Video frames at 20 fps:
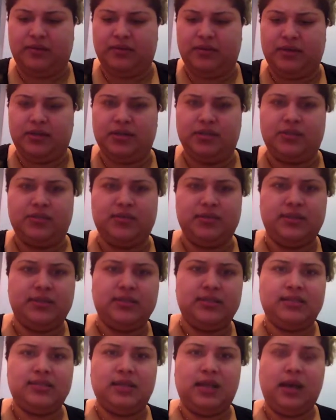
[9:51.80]
I don't know how
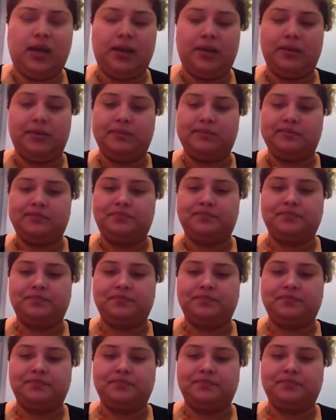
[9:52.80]
I'm going to do this.